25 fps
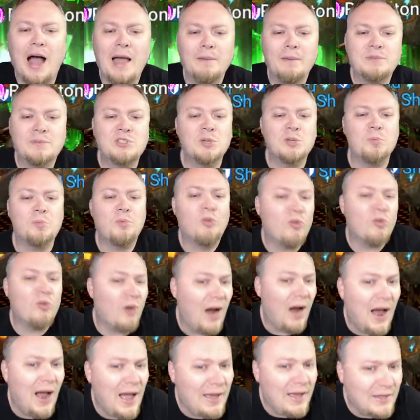
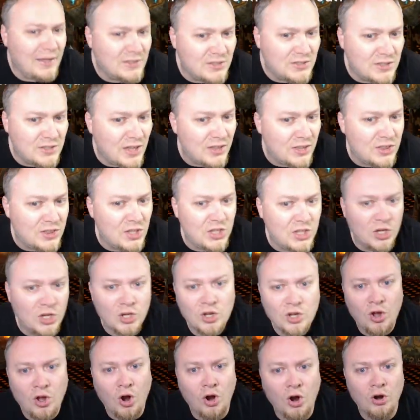surprised that the
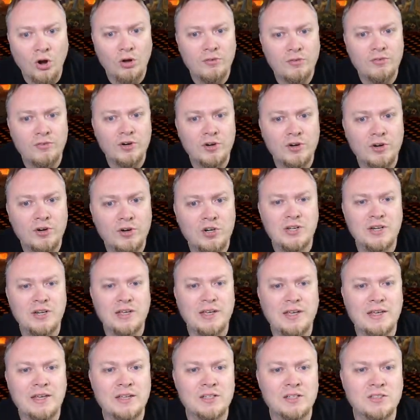Yakarl version
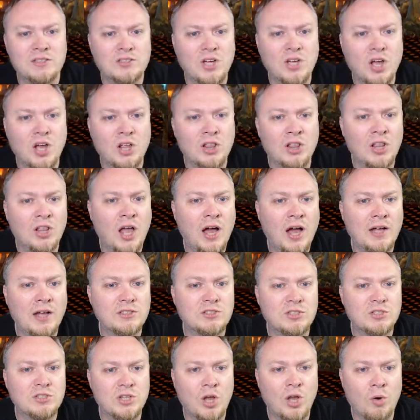is a lot
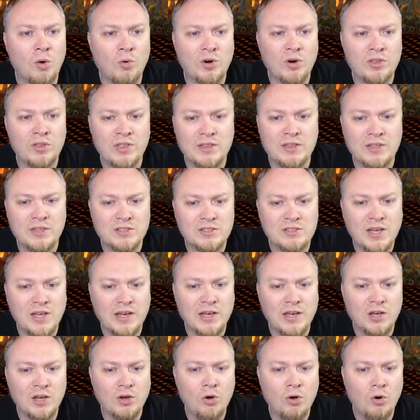slower than the
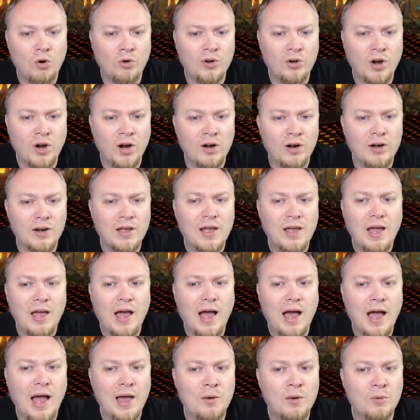second Cold Heart.
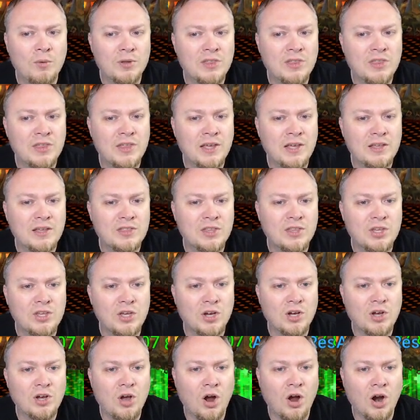I would think the
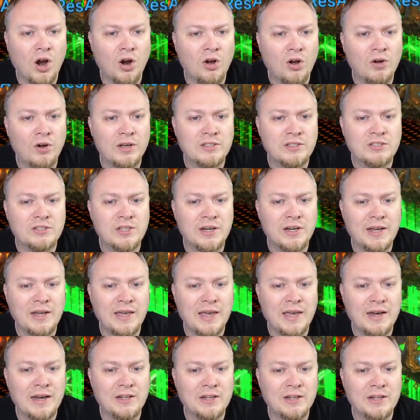Yakarl is going to
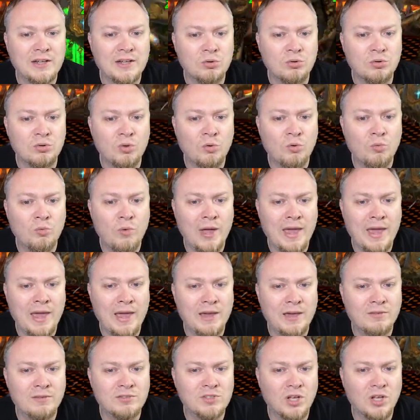get us through the
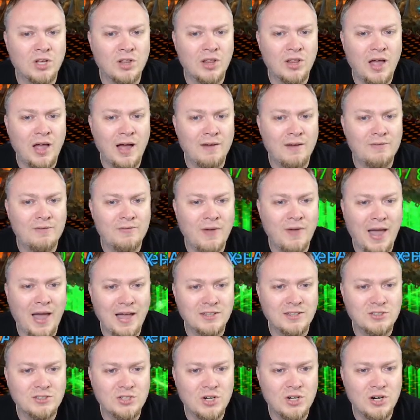waves a lot
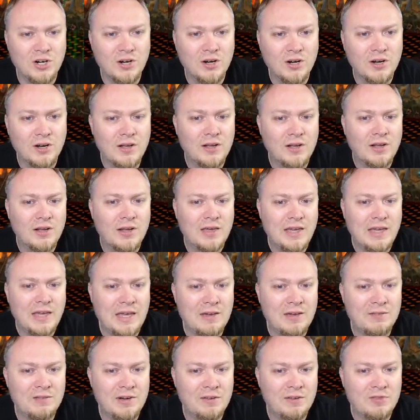faster,
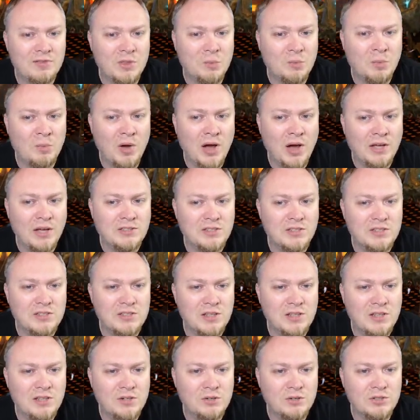even if the boss is a
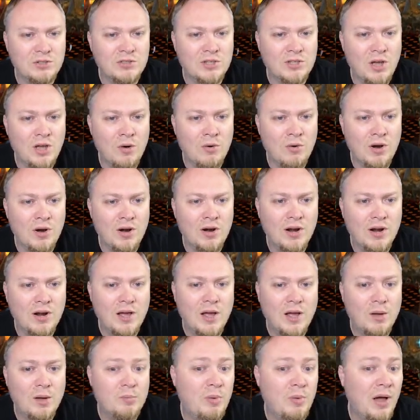little slower,
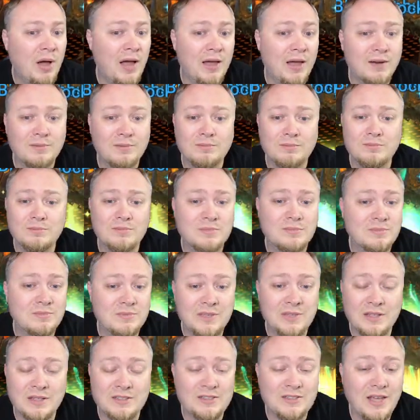but
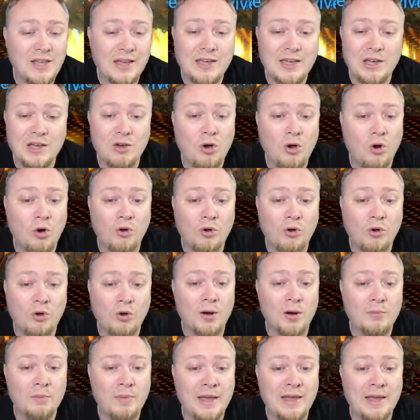the second Cold
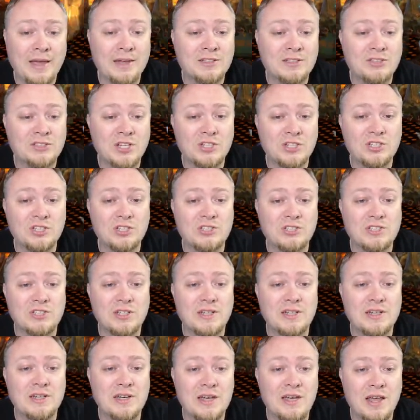Heart made such a
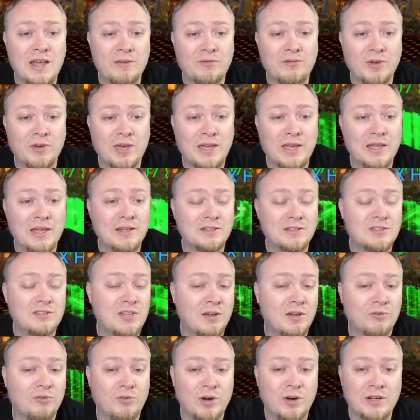significant
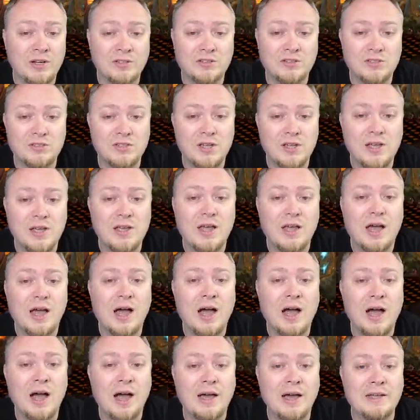difference.
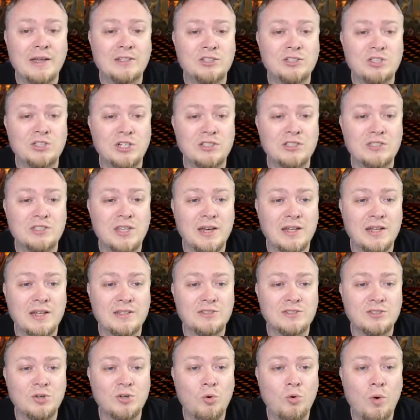Uh, it's just that
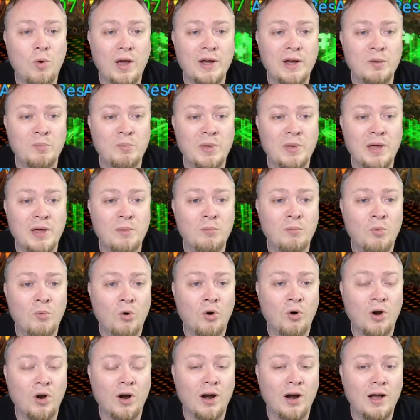it's quite a bit
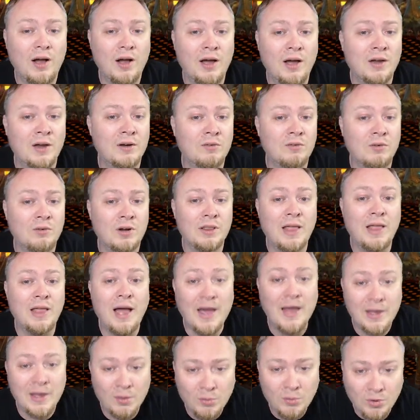more
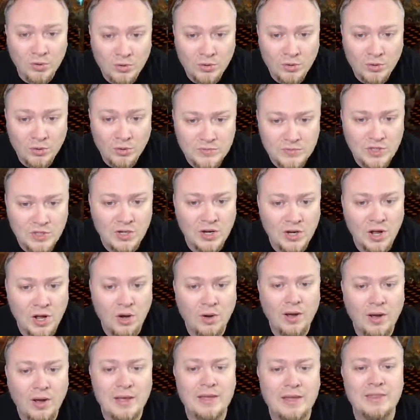unreliable. You
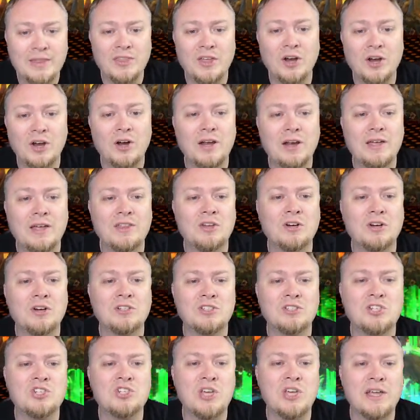know, eh, there eh, there is
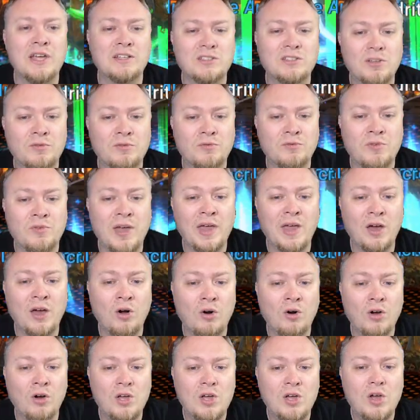a chance to
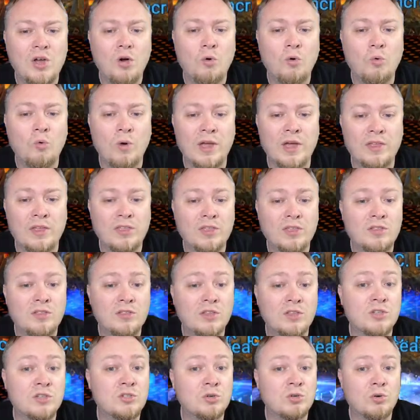fail with
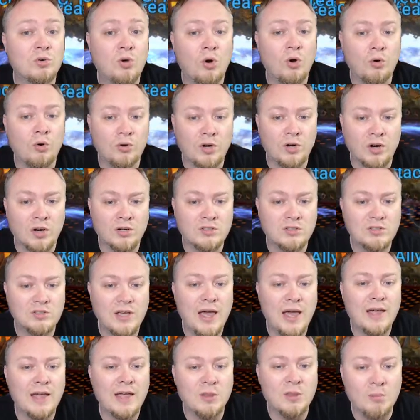the two Cold Hearts
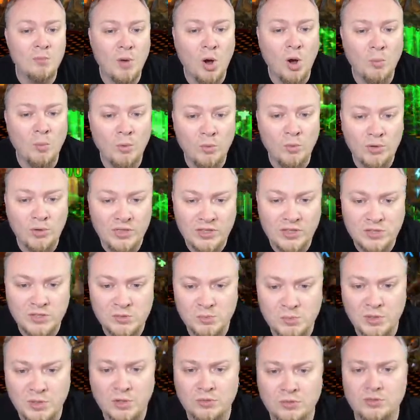at the moment with his
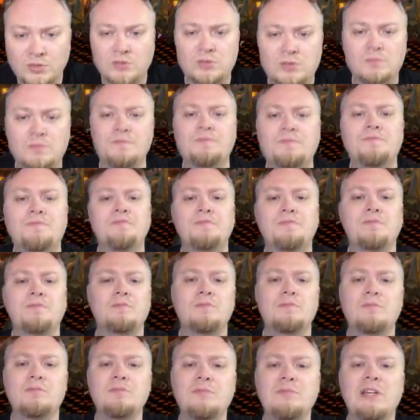builds.
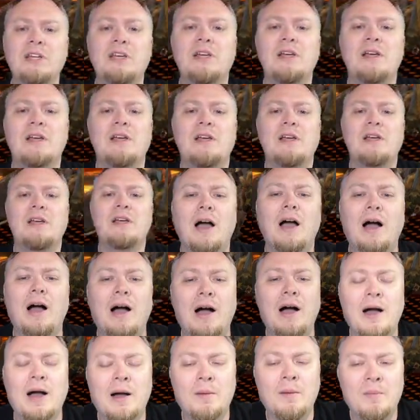
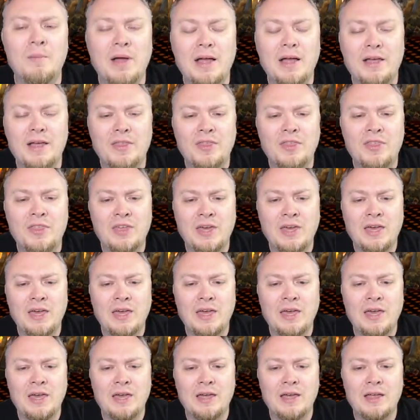Um,
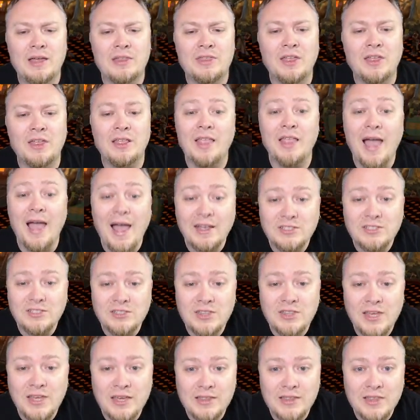the the last
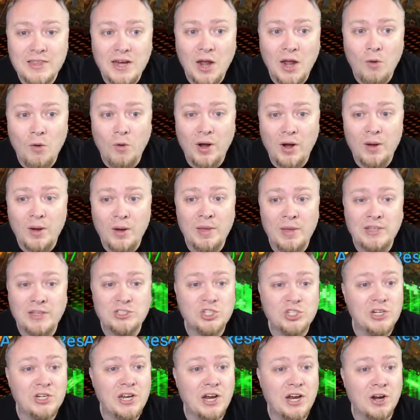thing that I want to
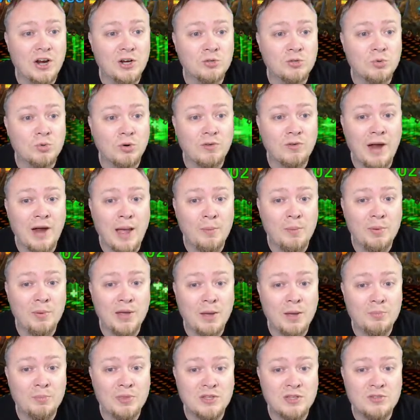mention here as we're wrapping
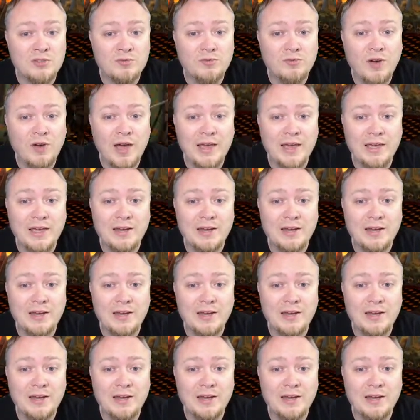up this fight